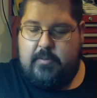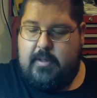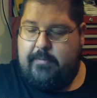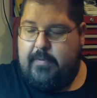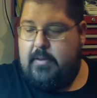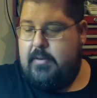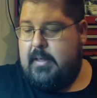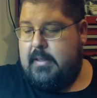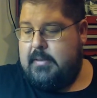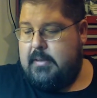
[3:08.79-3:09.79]
When I found it,
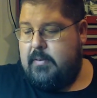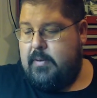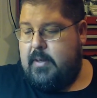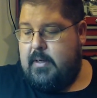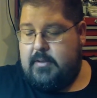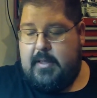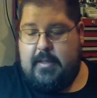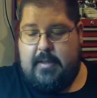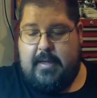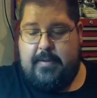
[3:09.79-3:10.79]
I said, okay, I'll
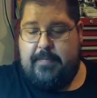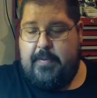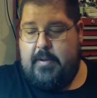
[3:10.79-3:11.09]
take that.